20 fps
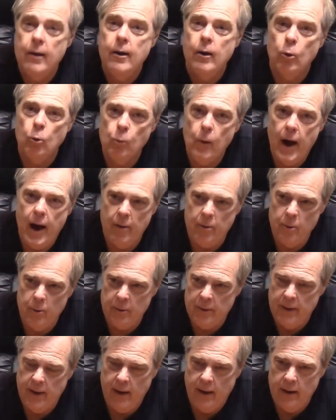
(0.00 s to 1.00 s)
rather
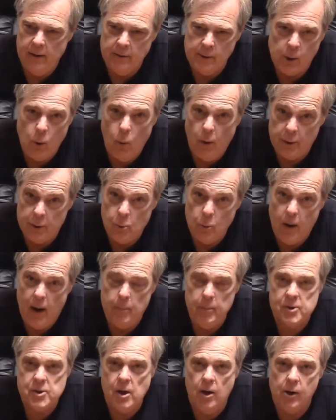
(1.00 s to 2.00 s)
than going through
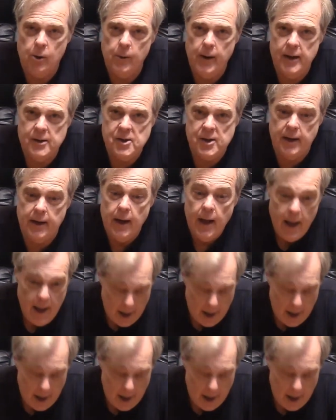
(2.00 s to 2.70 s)
Amazon or Etsy.